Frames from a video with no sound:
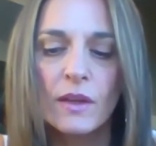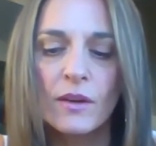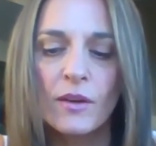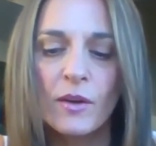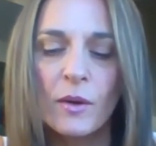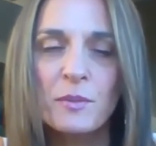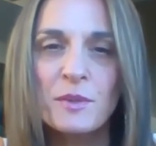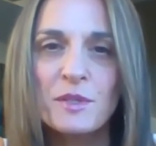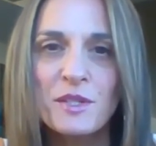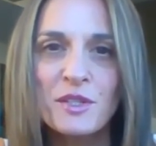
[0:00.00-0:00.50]

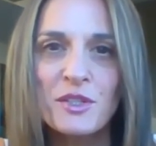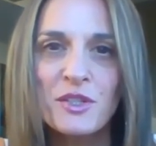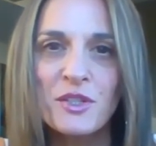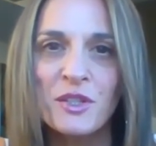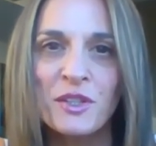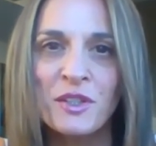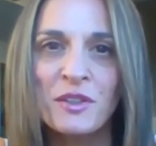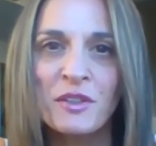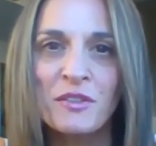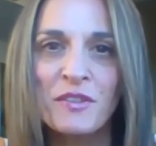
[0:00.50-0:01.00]

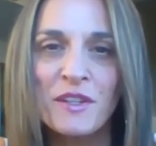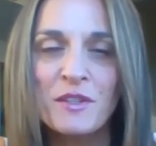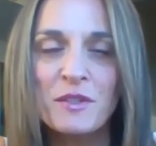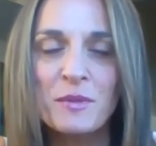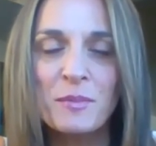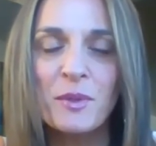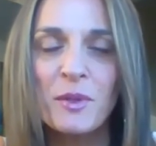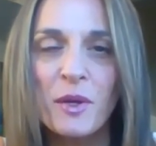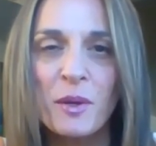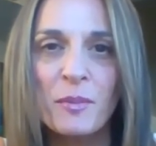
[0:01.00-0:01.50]
opposition, a Venus
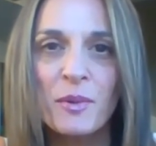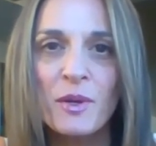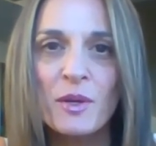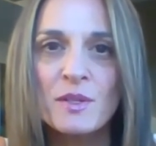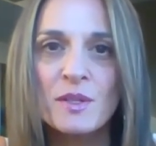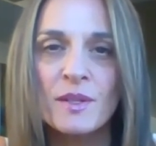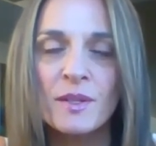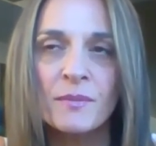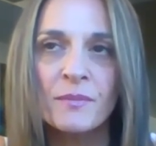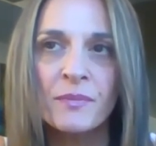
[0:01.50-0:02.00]
Pluto
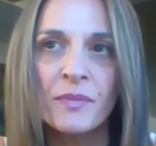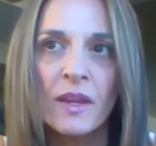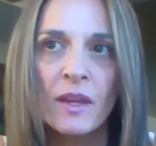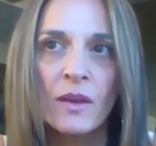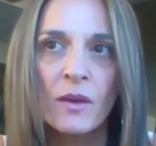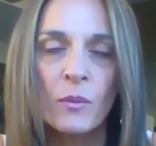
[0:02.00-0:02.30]
person,